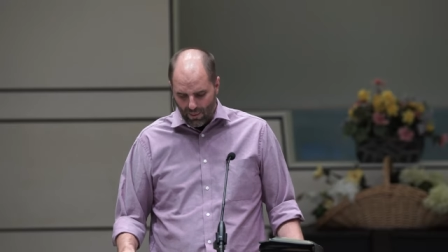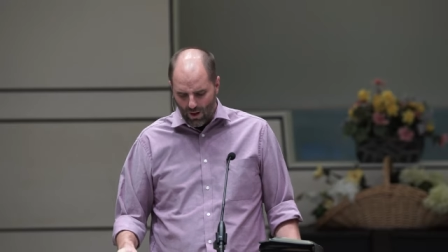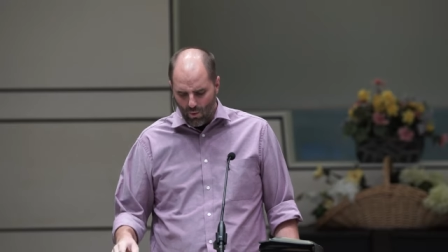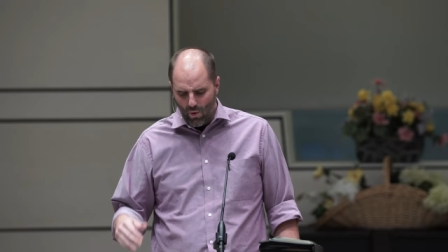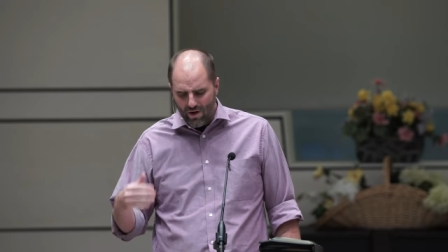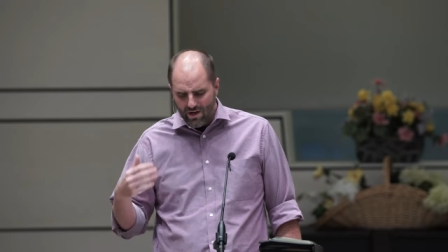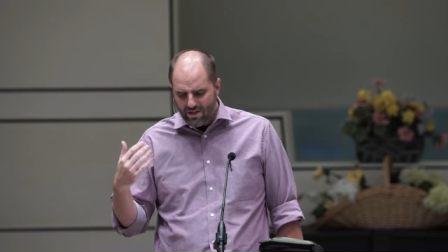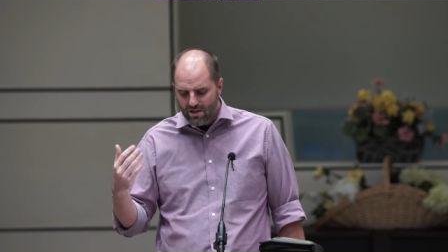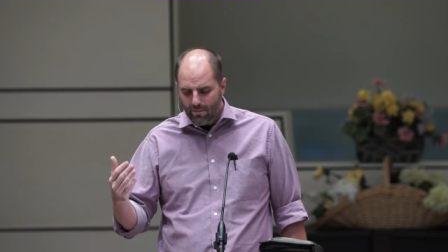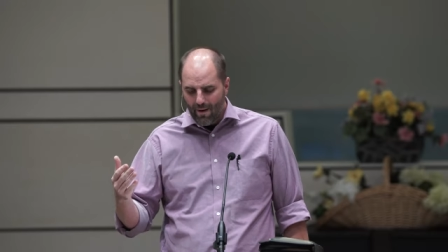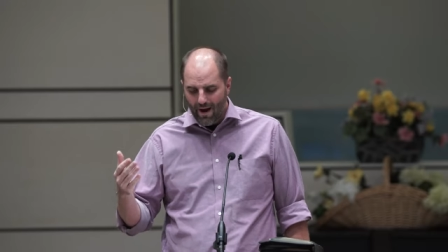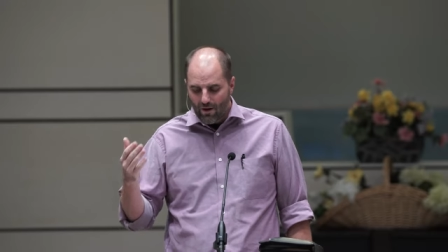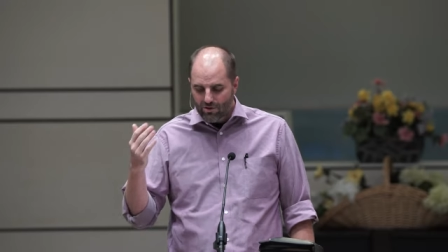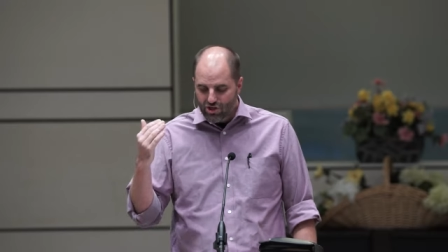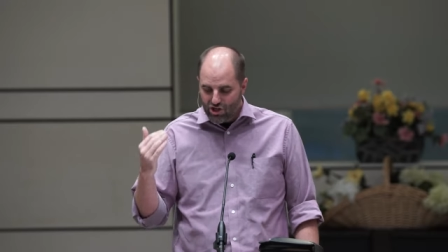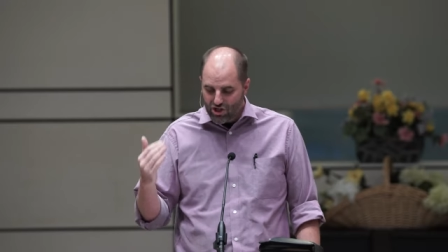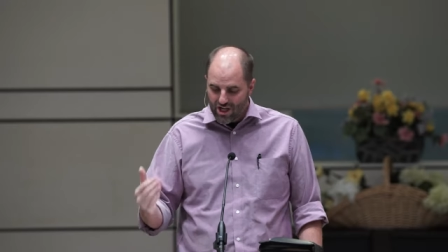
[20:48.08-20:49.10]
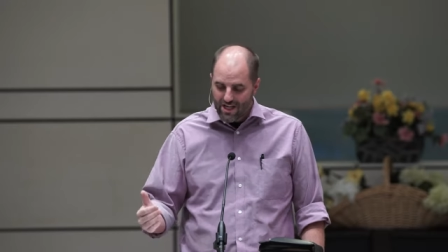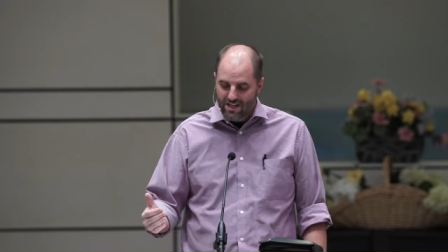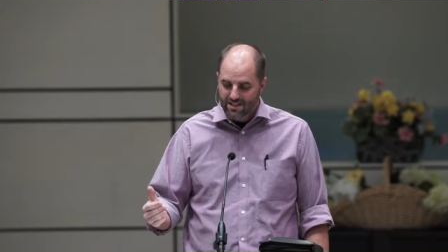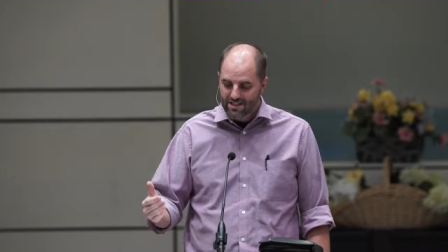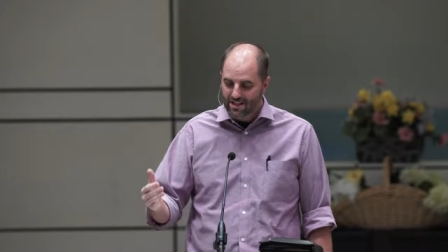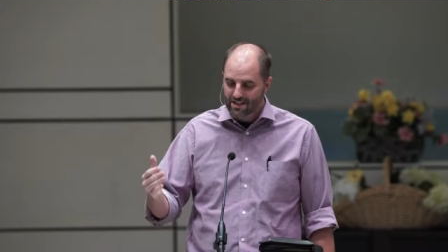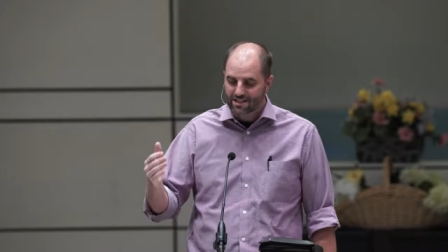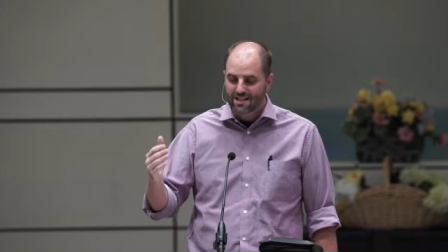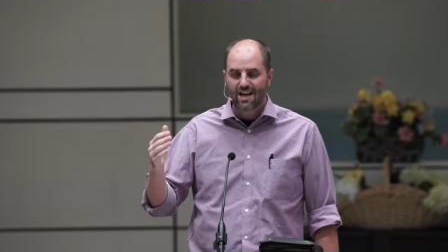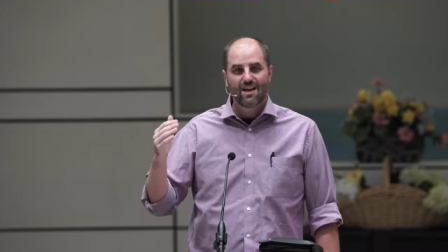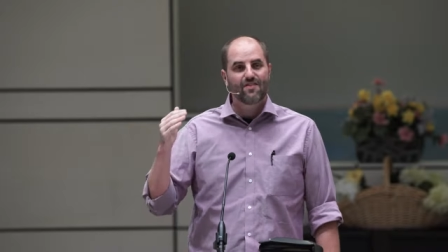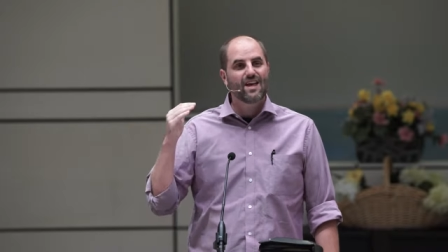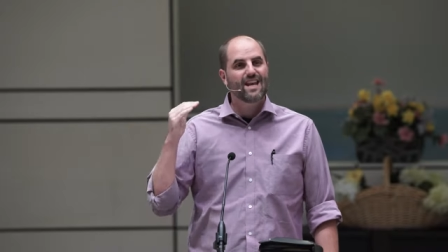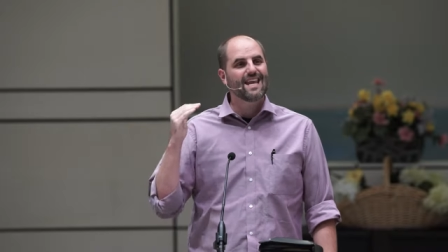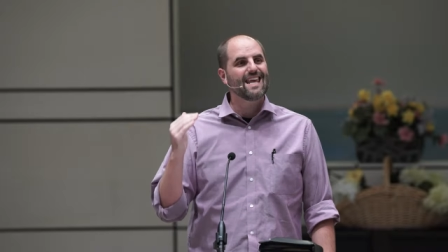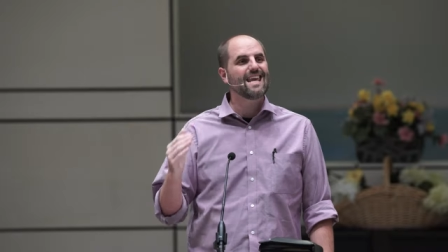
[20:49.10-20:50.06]
What is it about Jesus
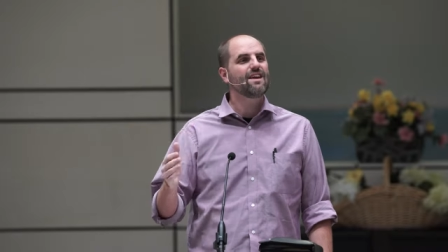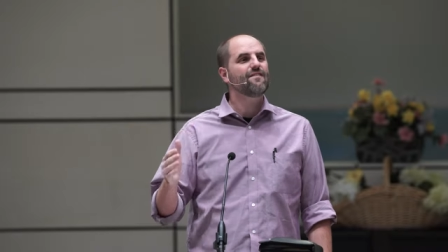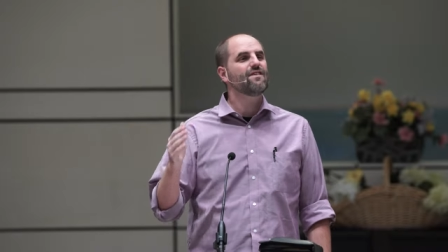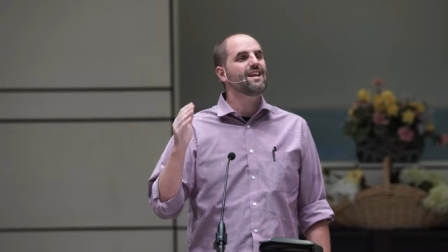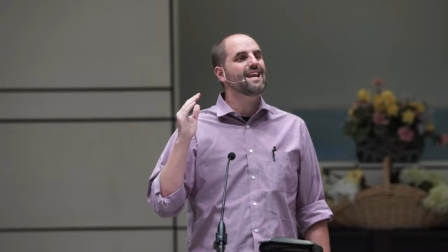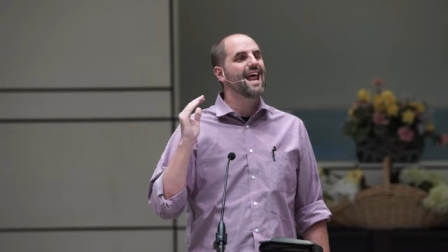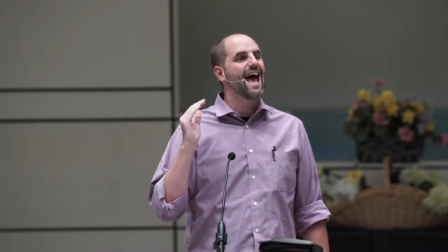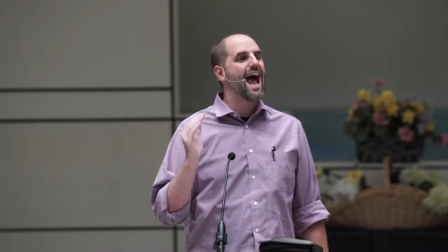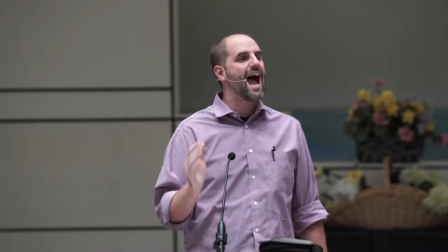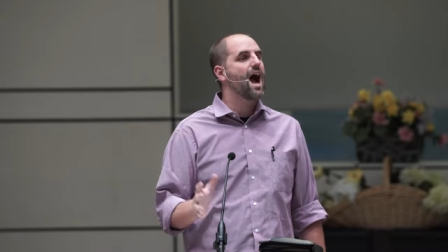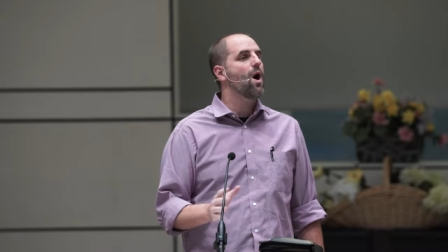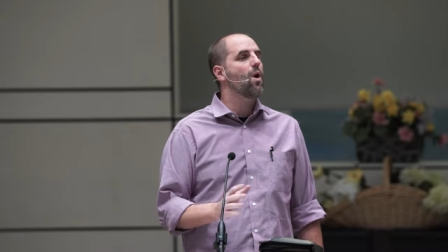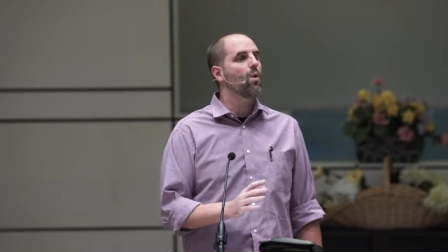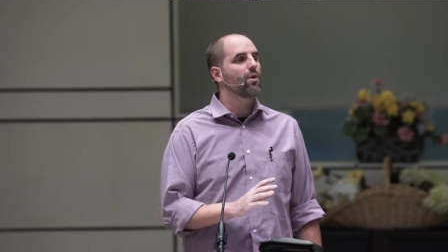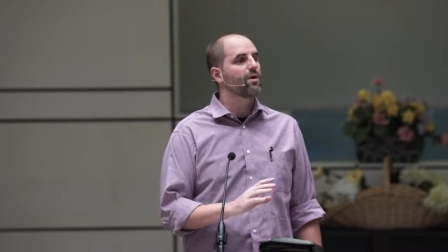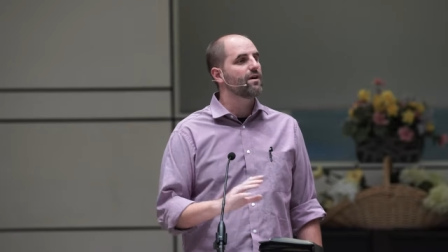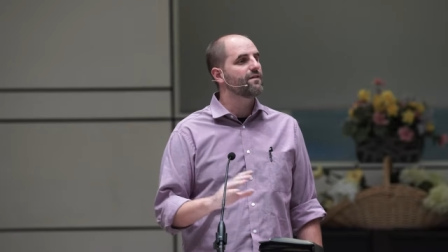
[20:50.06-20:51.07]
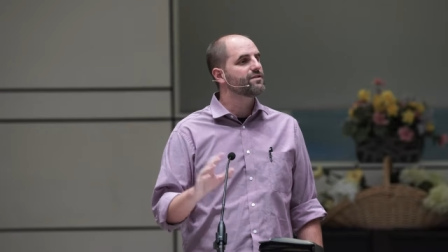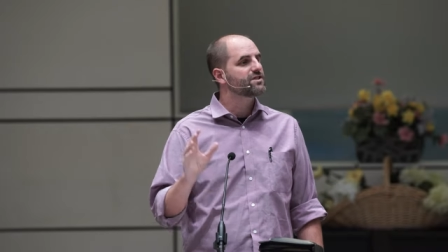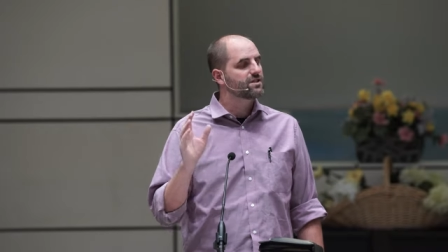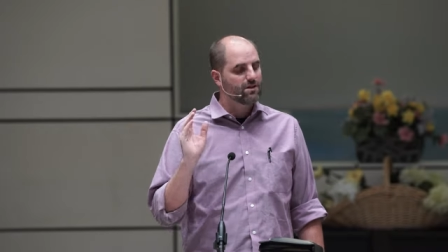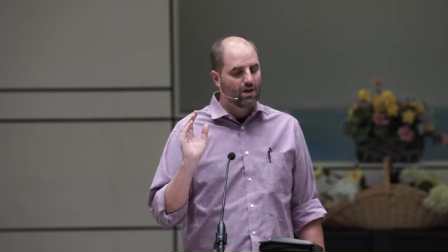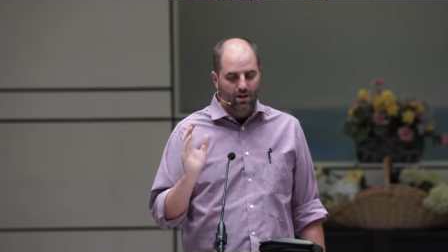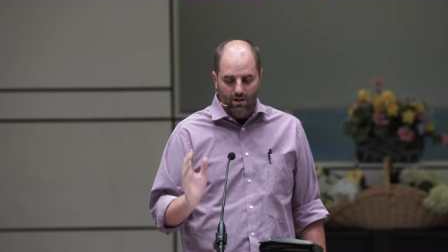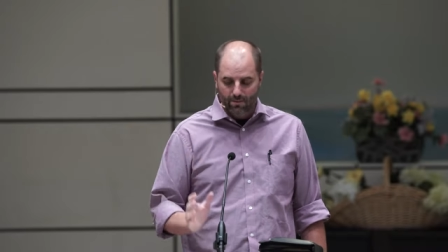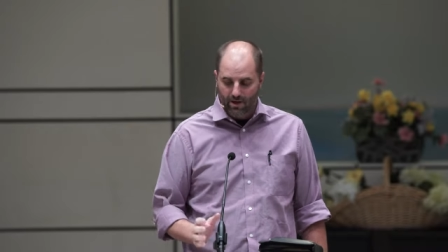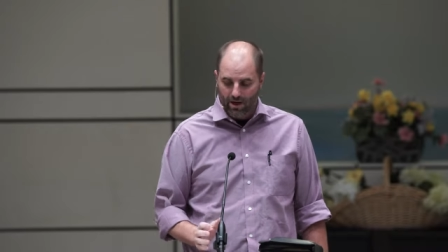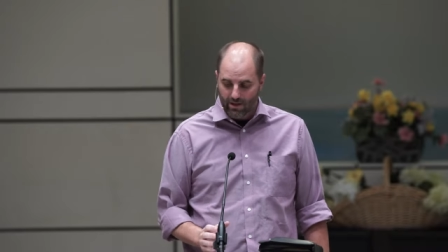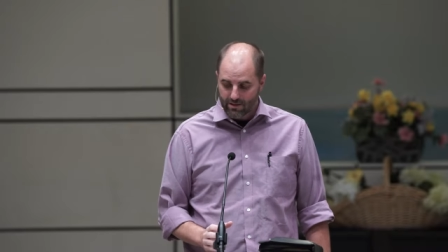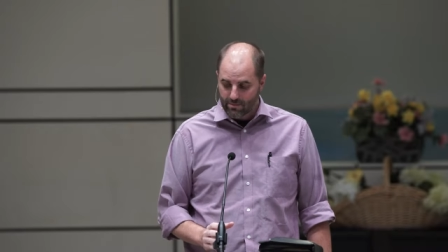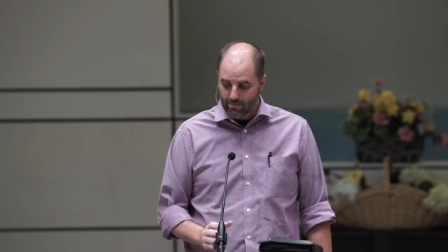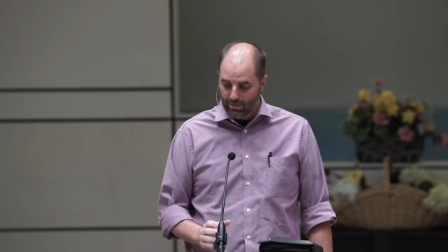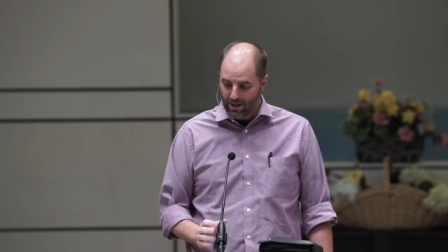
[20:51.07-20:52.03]
that even an hour of solemn
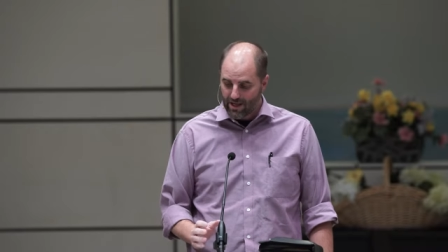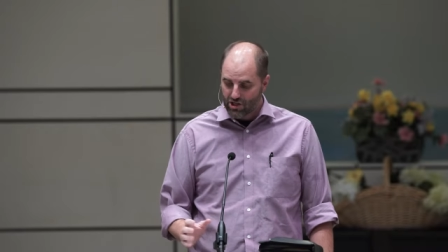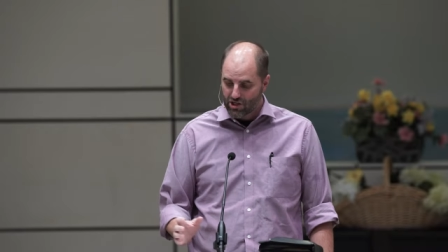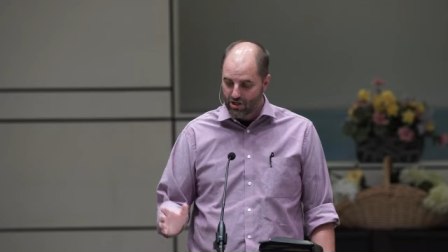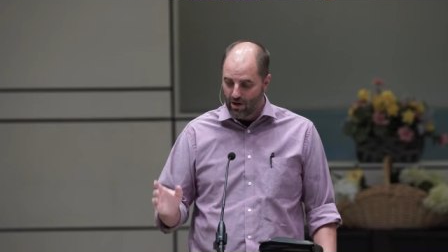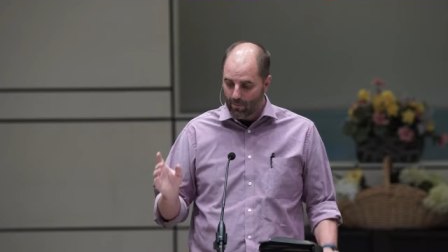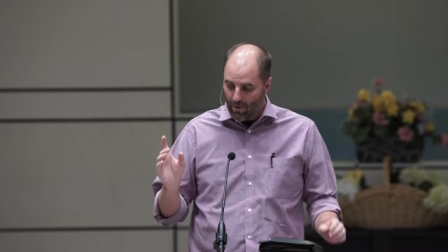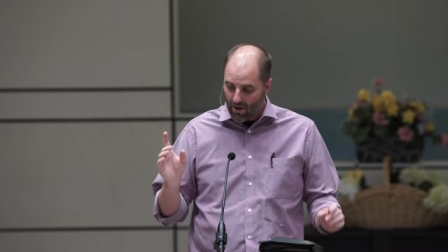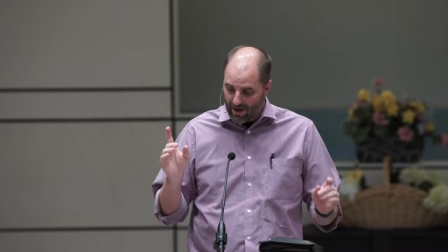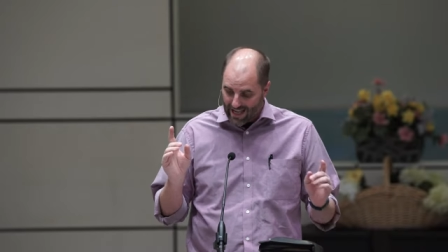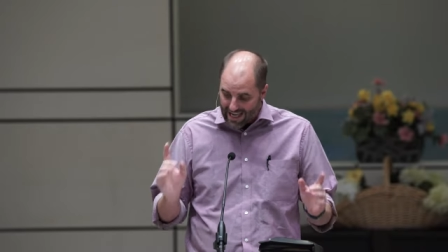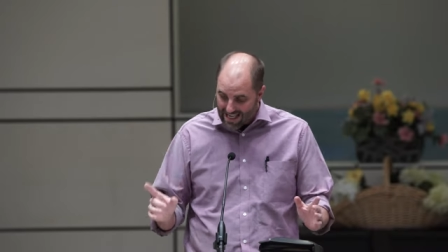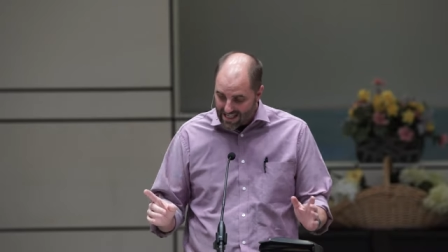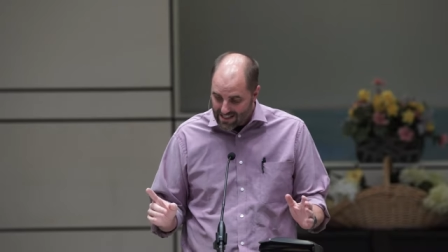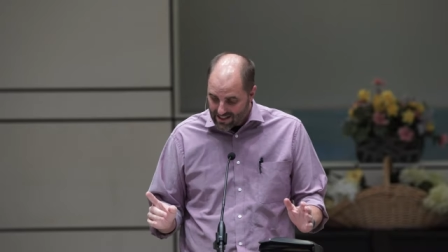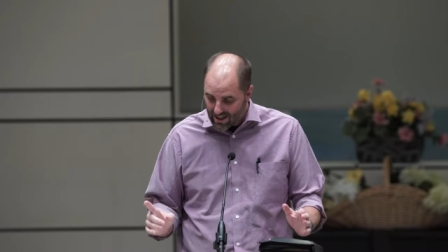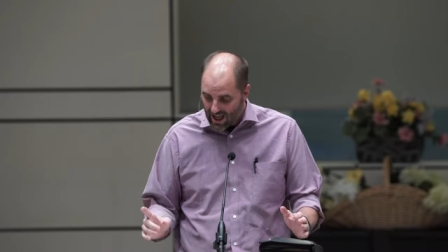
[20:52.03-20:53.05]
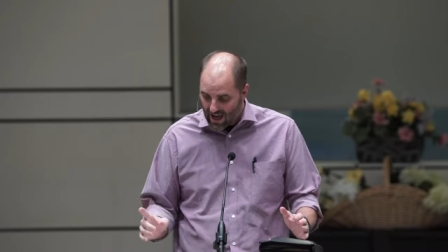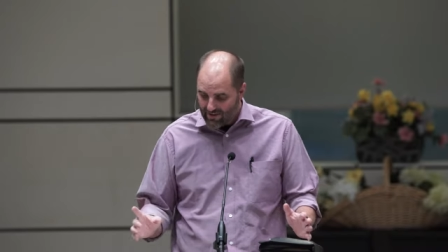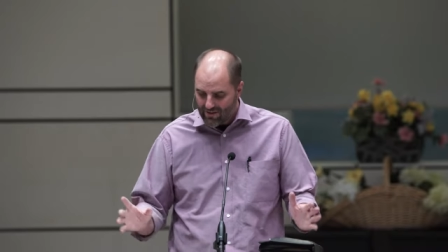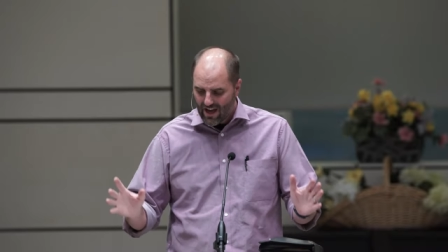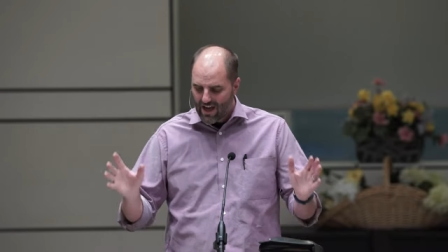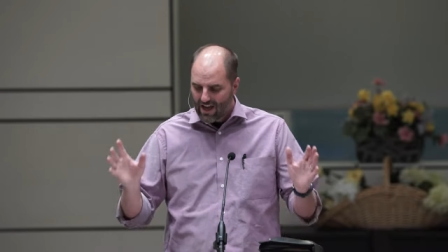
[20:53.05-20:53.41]
contemplation upon his life